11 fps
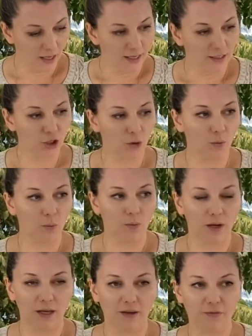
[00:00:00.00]
So
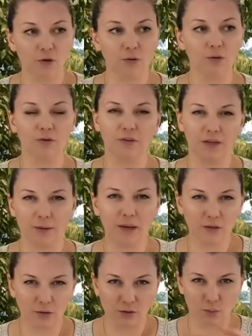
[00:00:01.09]
if you think about
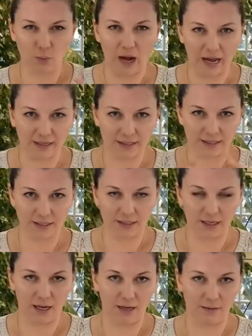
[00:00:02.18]
those wax
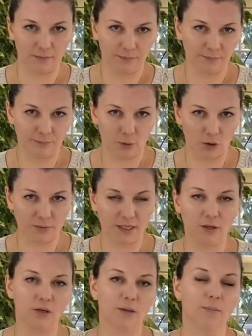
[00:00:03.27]
bulbs that
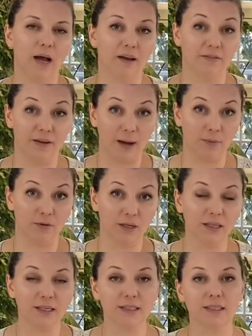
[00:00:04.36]
you can buy of
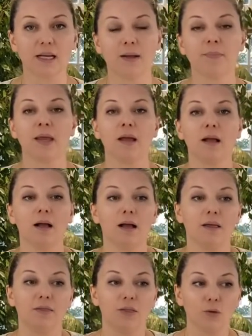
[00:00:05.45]
Amaryllis,
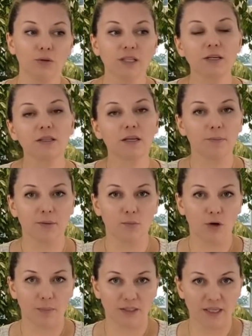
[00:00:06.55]
those are a little bit
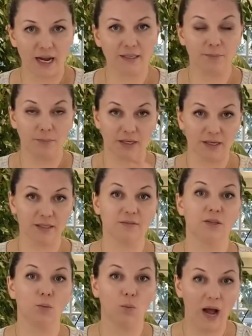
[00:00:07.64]
more protected because of
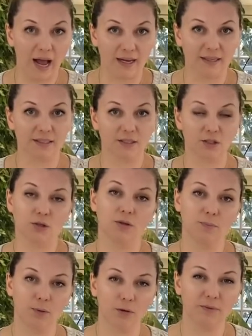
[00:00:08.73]
the wax, so the
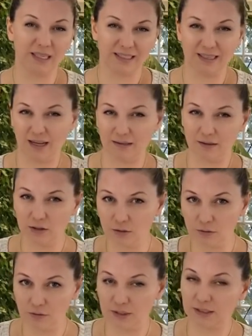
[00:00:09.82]
bulb does not
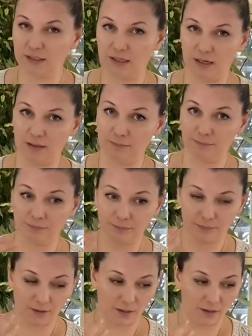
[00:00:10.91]
lose
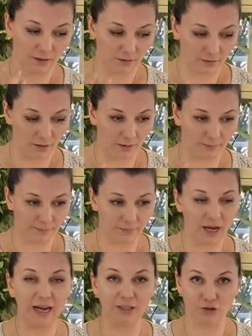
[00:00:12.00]
the
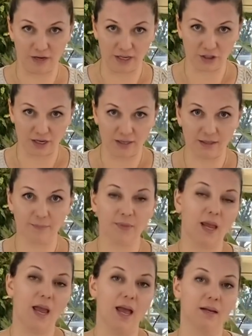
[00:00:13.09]
hydration,
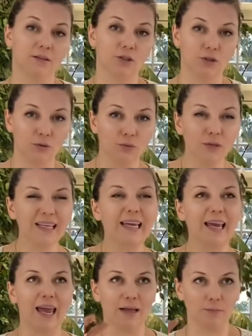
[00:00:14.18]
and you
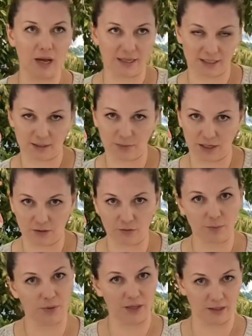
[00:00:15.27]
can possibly
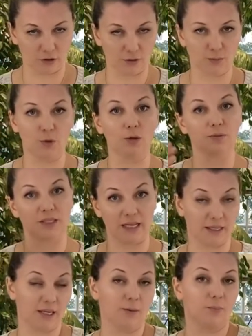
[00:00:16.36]
replant those bulbs
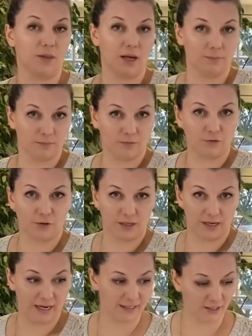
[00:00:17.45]
and keep them for the
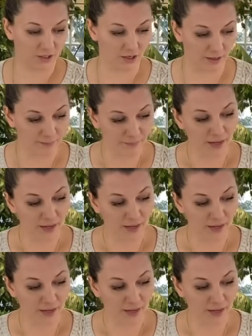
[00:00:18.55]
next year.